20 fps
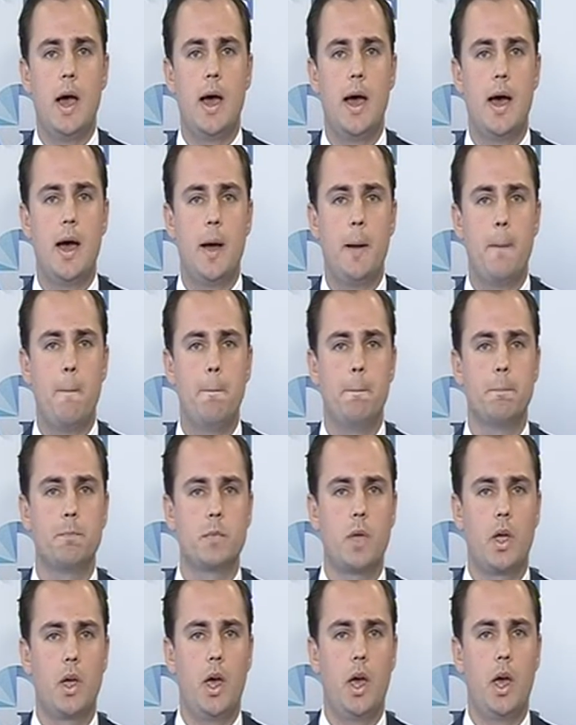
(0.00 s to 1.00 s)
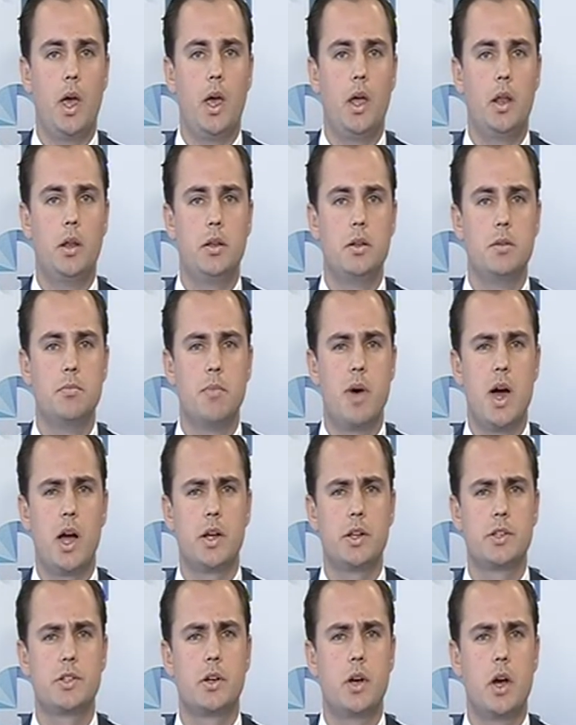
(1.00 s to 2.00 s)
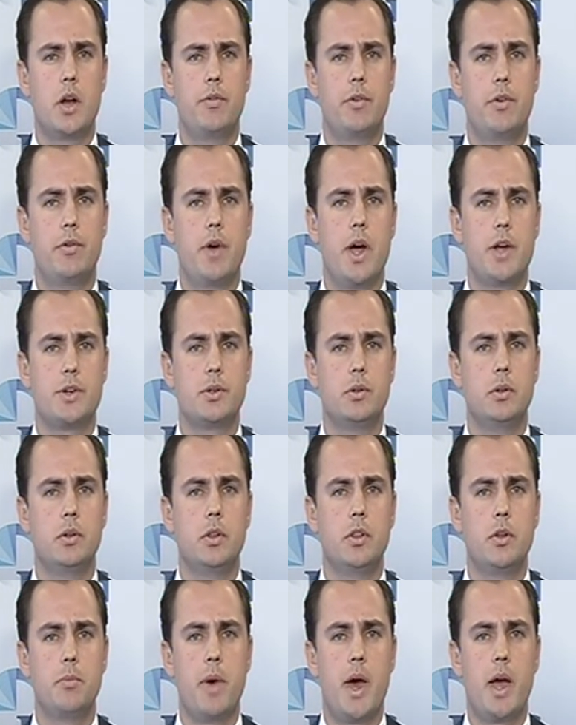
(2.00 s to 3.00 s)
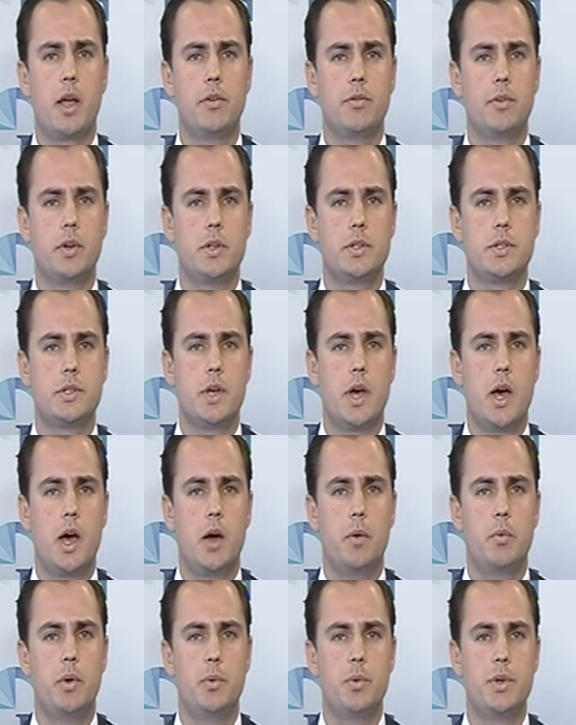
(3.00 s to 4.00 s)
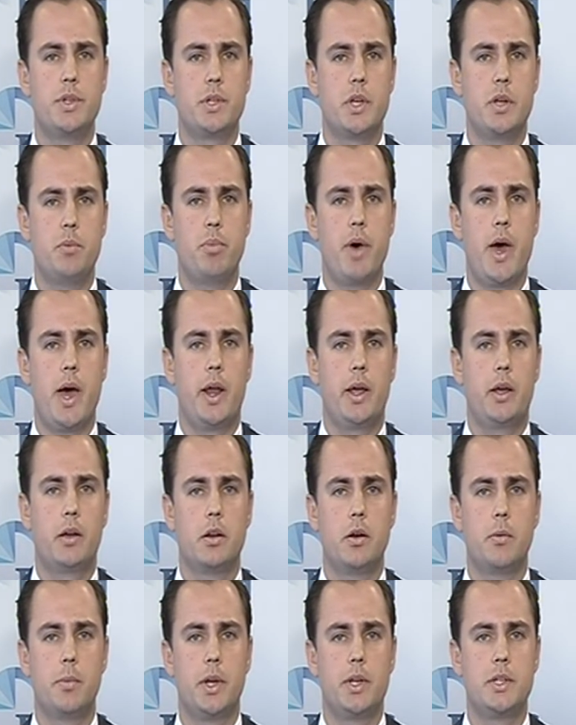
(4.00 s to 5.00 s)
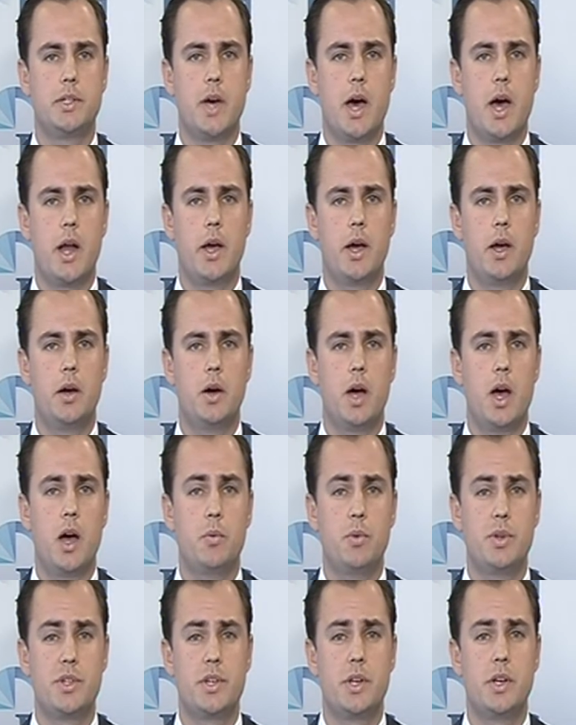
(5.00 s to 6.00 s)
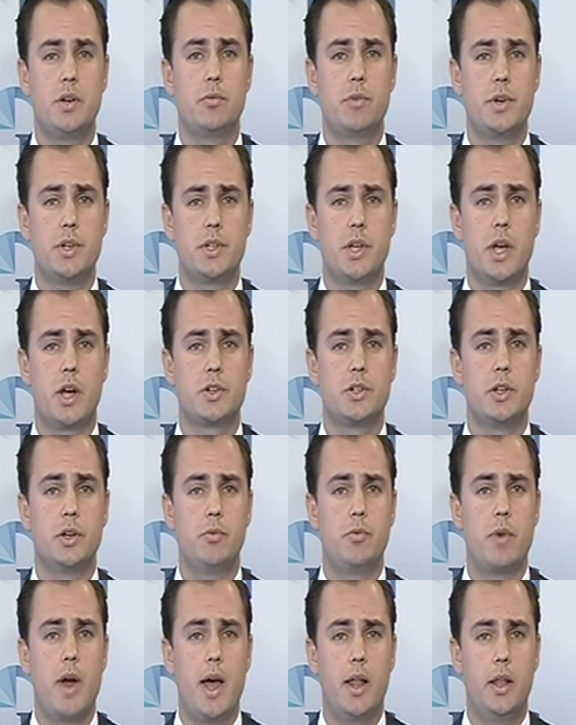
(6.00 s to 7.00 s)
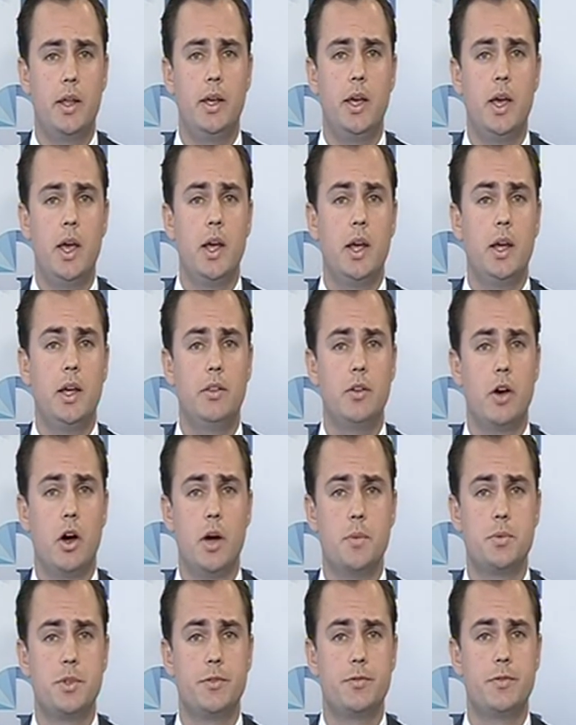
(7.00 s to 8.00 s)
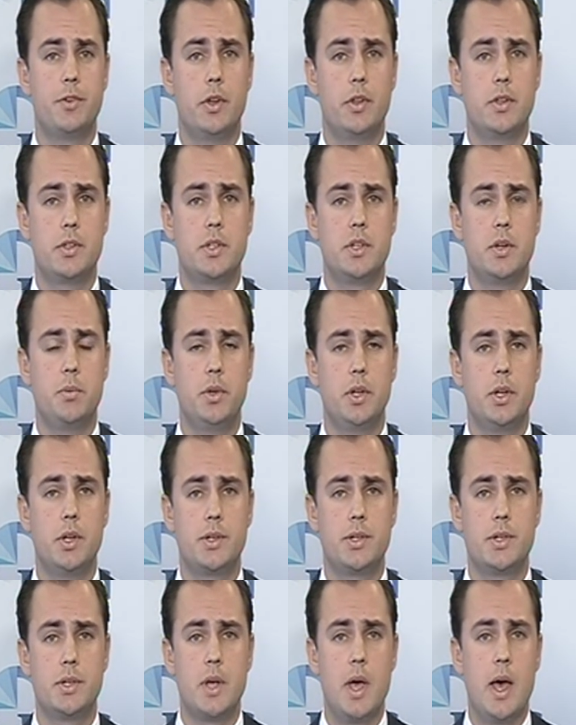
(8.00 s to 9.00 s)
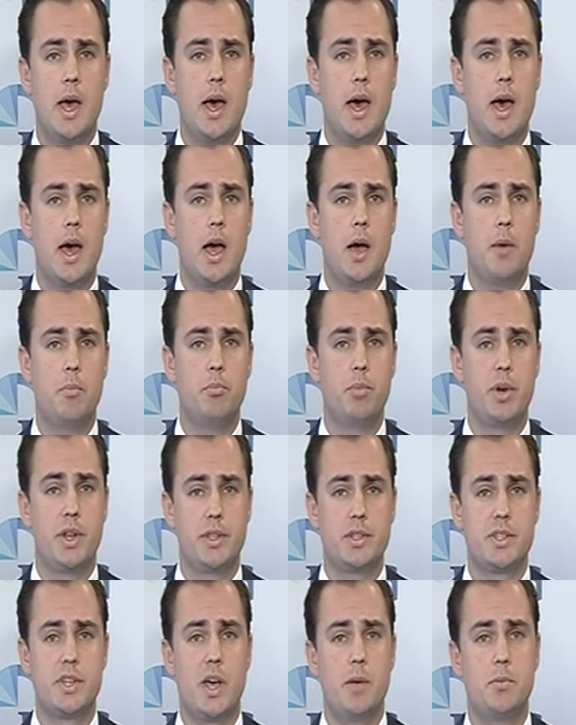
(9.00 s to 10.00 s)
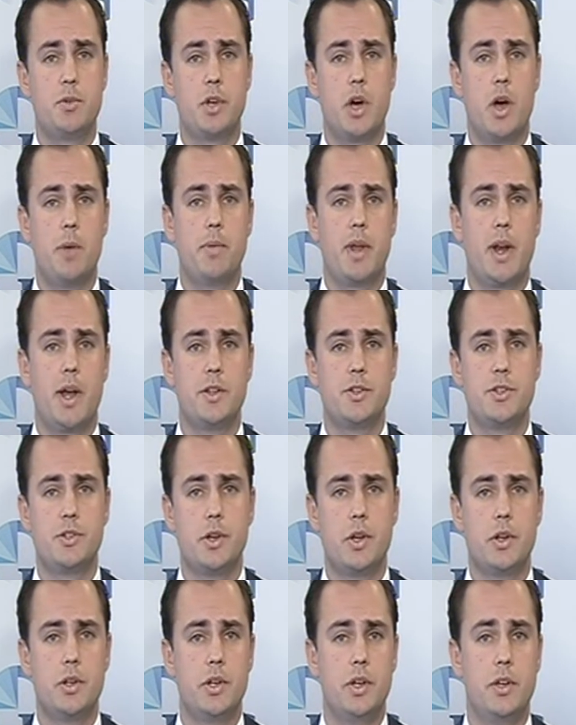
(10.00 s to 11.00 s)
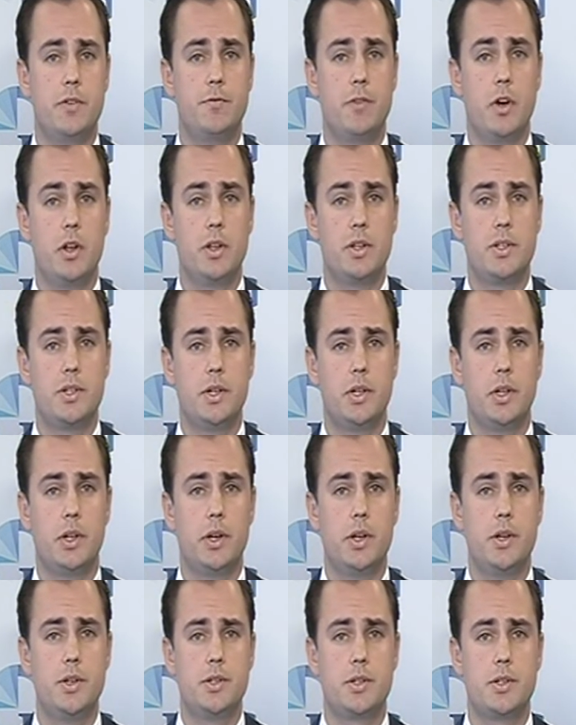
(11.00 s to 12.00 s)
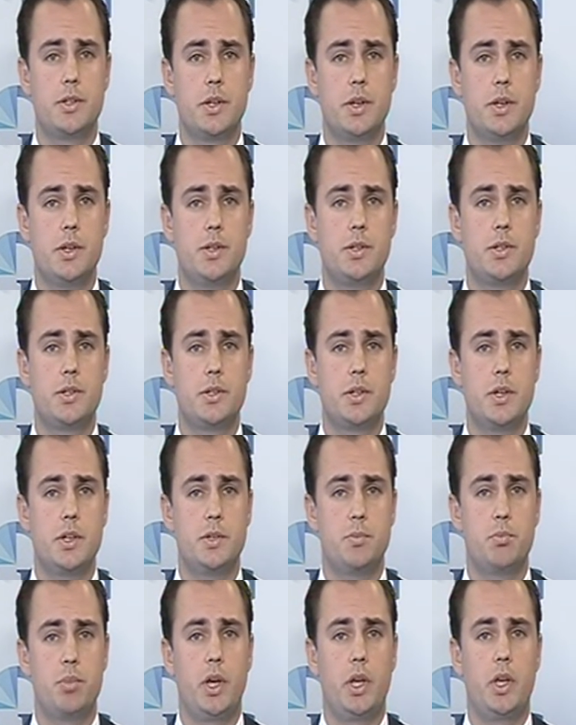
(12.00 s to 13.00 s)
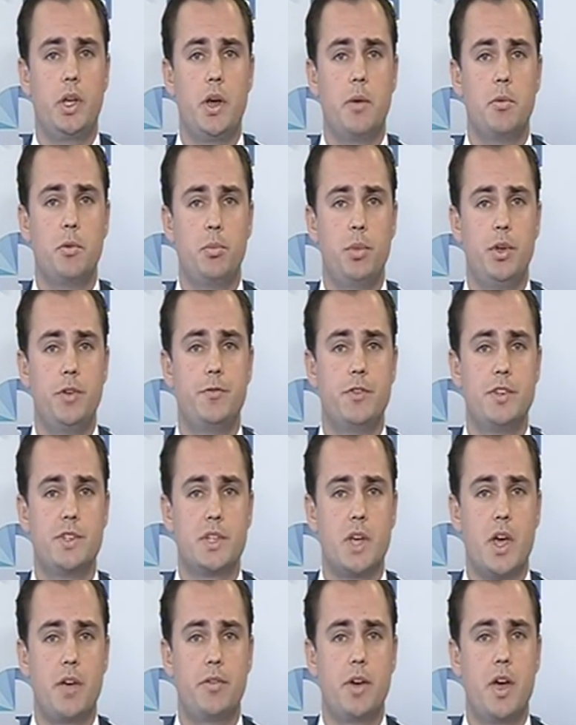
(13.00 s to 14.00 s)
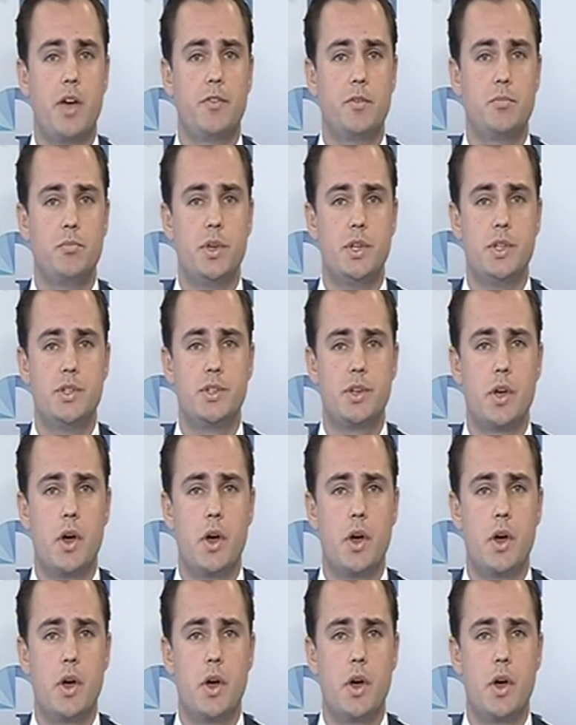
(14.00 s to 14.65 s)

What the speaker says: And markets are kind of irrational on the back of it. When we see bad economic data, we're seeing risk actually rally in the hopes of further stimulus. But at the same time, that uncertainty and volatility is picking up the bid for safe haven bids.